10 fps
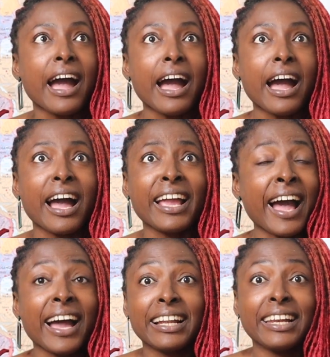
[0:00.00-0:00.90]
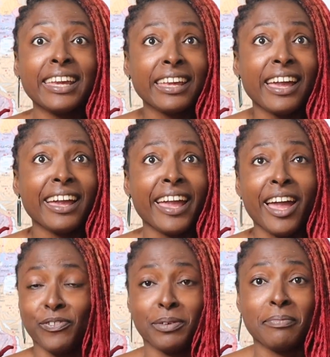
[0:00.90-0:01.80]
I hardly
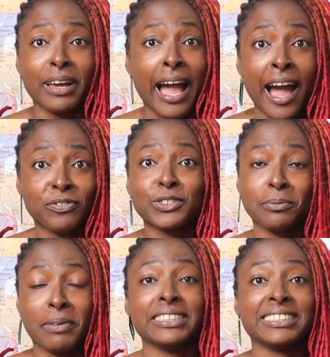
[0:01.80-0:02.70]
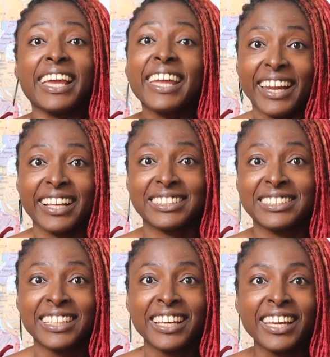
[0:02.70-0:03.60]
ever have to maintain
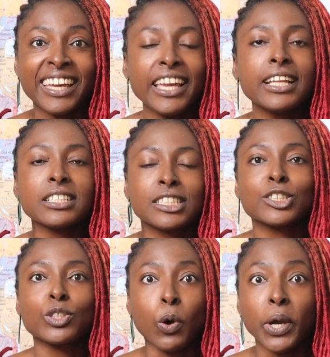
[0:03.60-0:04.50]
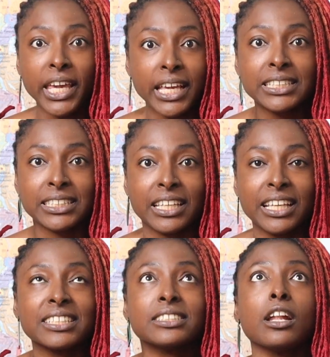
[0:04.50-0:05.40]
it. It is so easy.
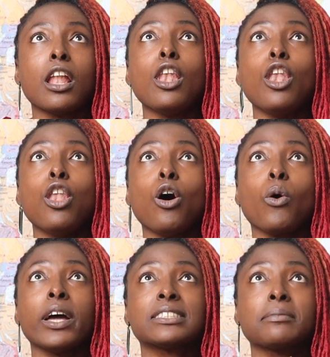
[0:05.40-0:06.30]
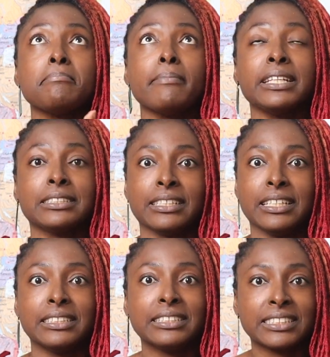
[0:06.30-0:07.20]
It's the lowest
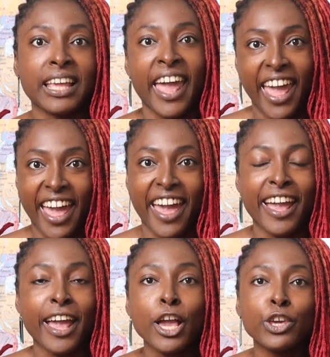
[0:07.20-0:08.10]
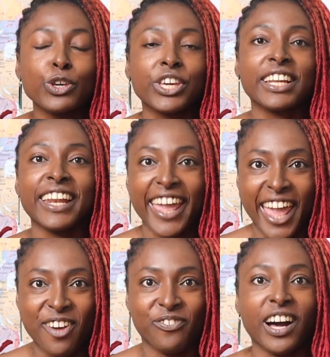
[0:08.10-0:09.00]
maintenance hair you can
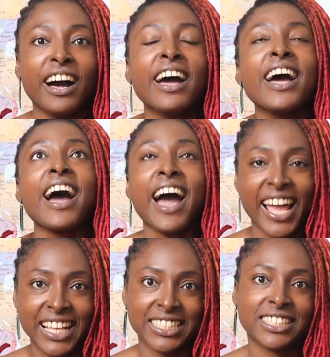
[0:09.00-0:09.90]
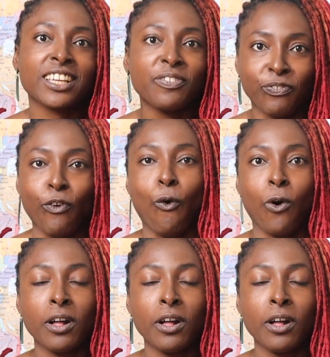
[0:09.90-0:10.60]
ever ask for.